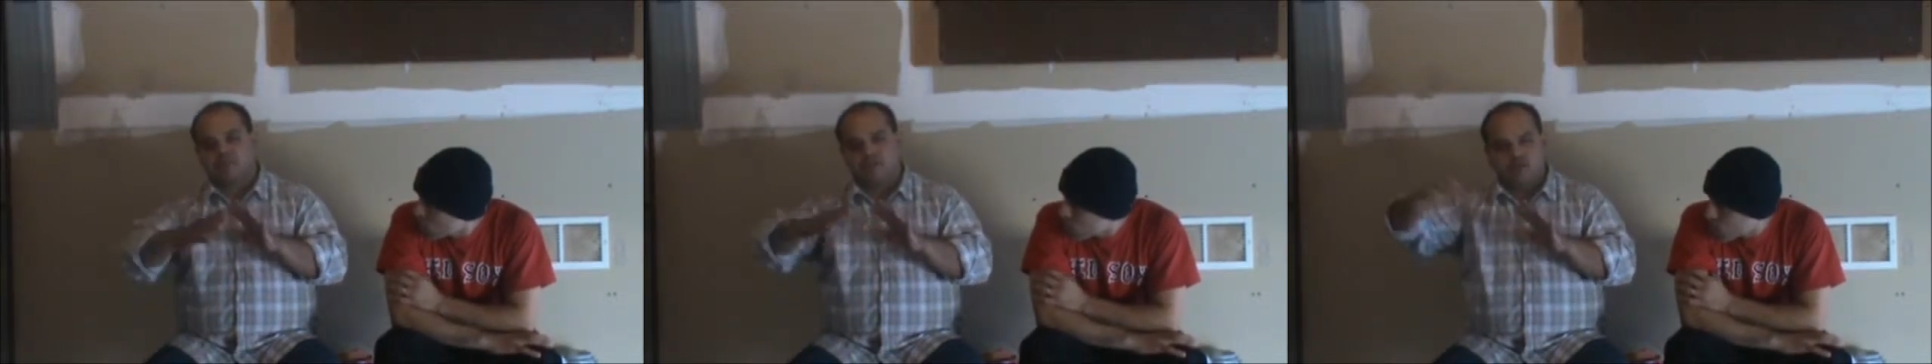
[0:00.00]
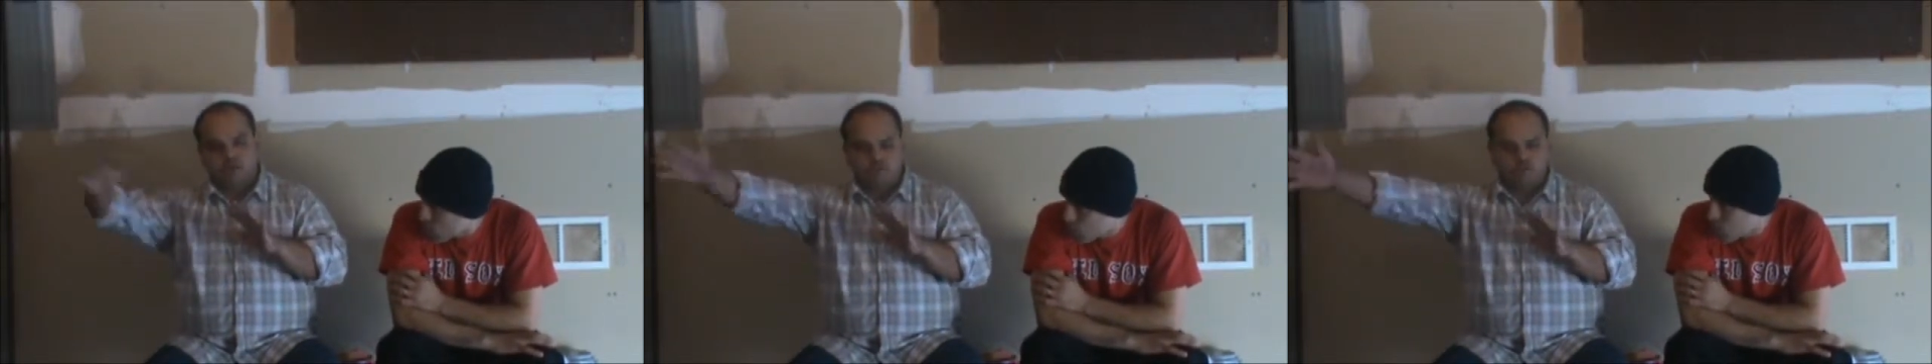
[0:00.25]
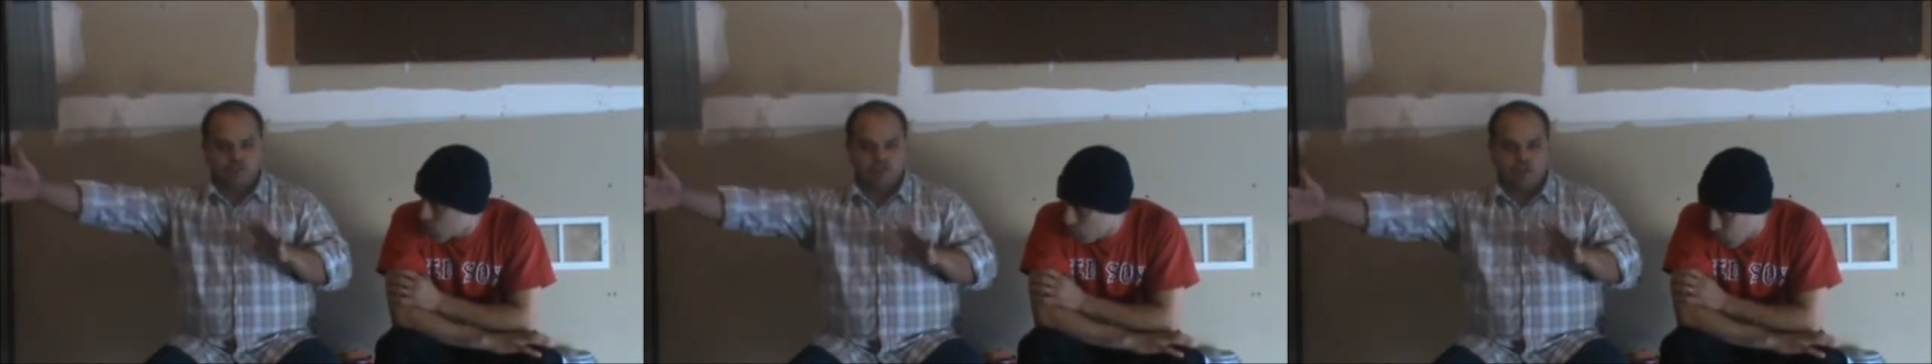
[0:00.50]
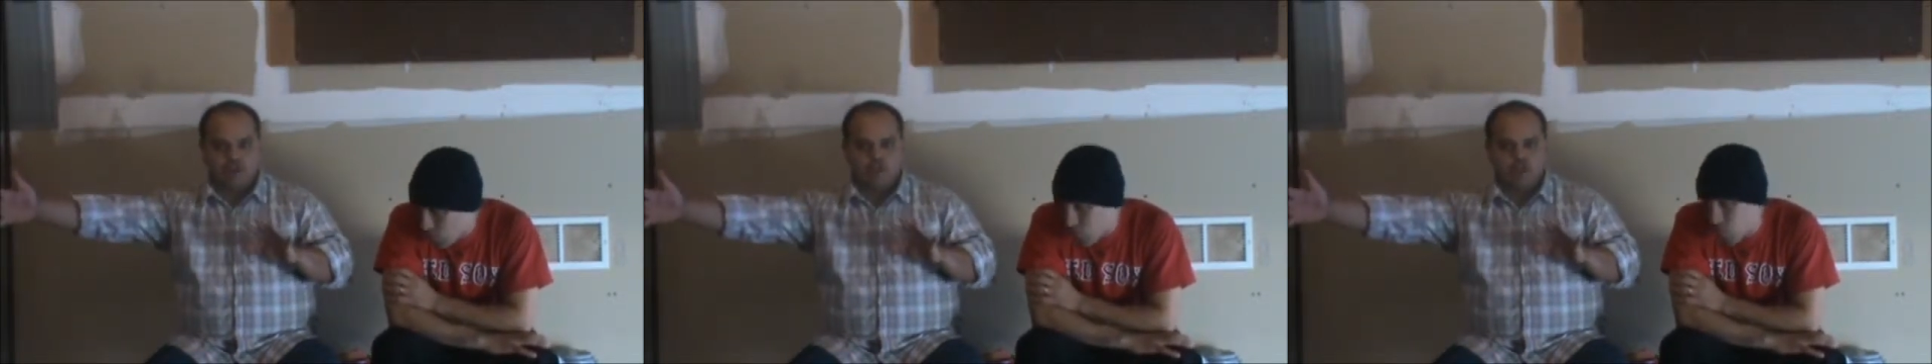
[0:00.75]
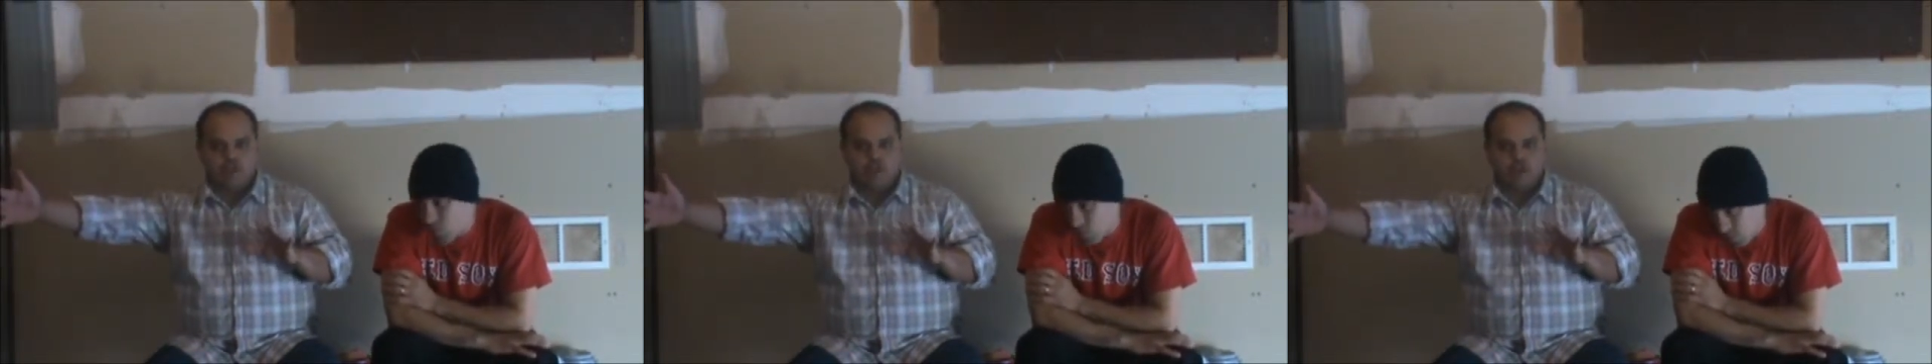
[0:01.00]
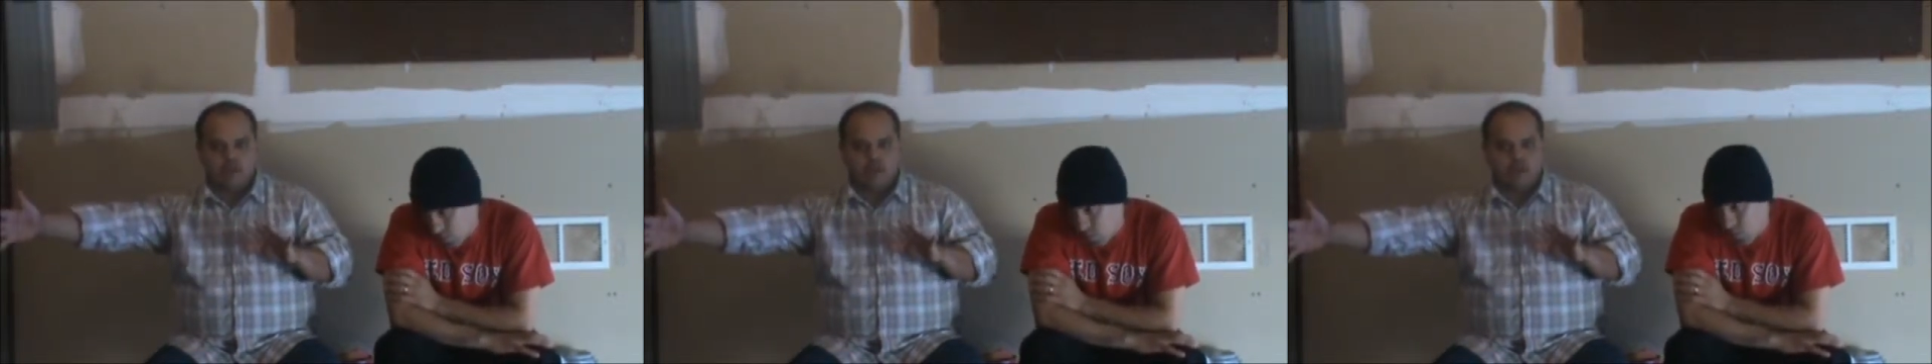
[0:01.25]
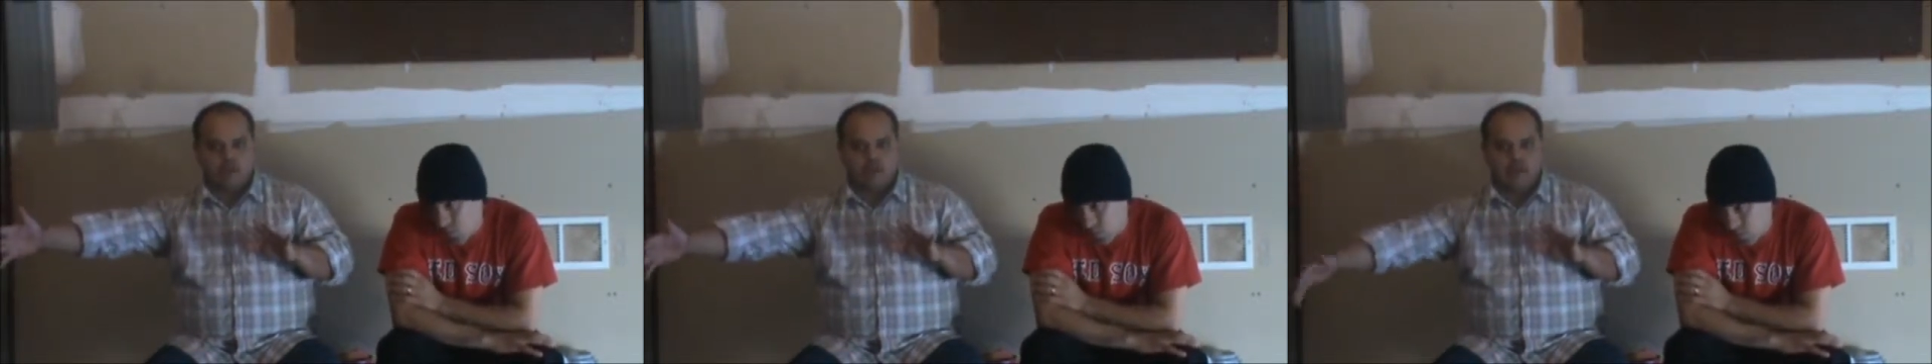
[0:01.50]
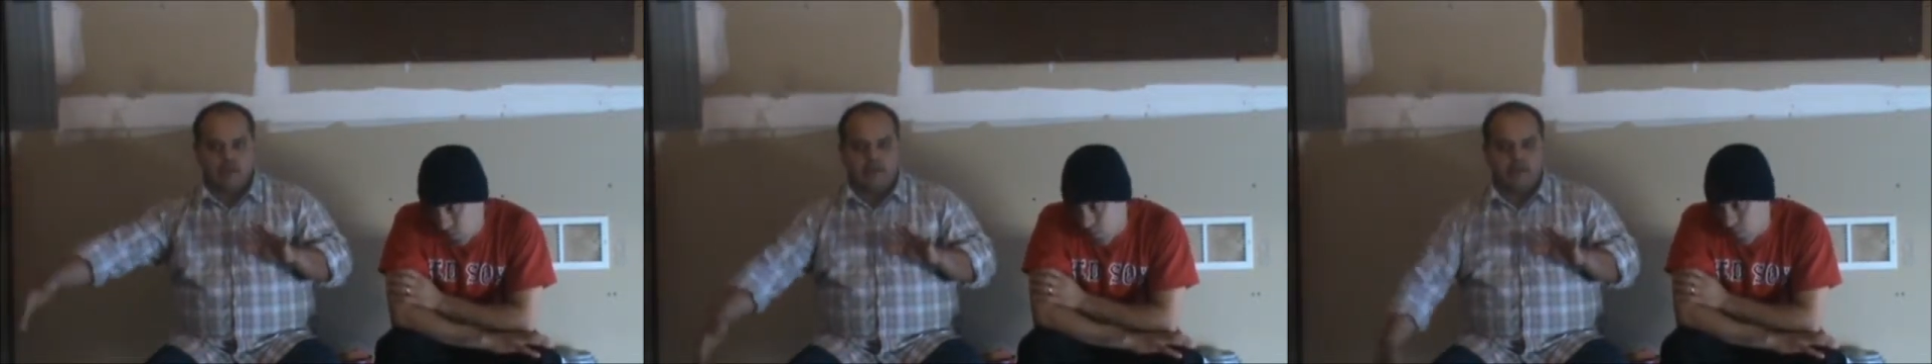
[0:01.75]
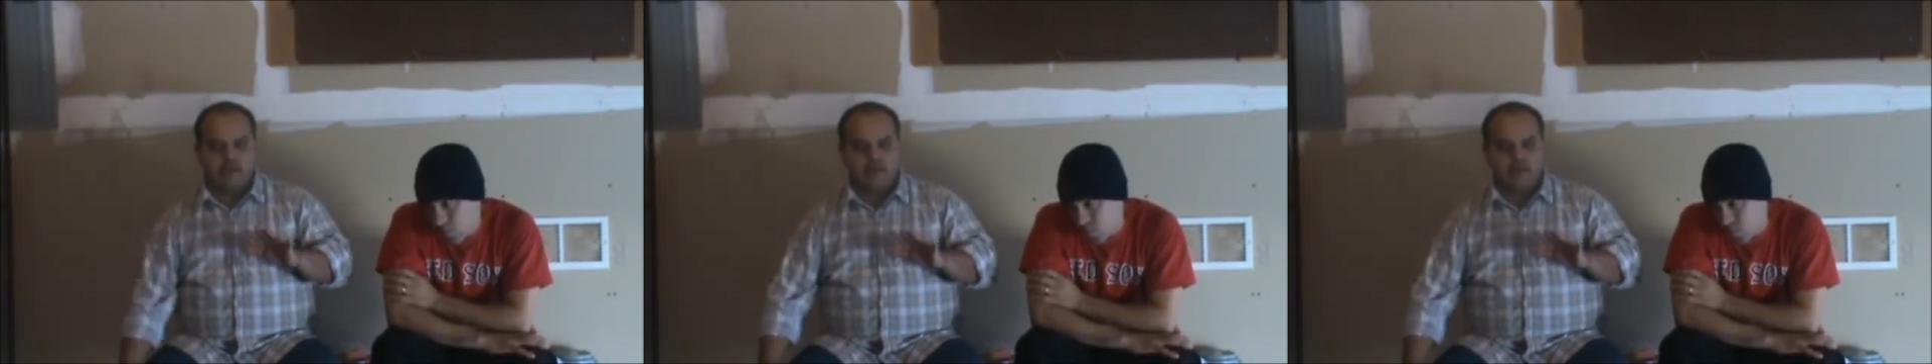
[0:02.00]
going with Sean. And,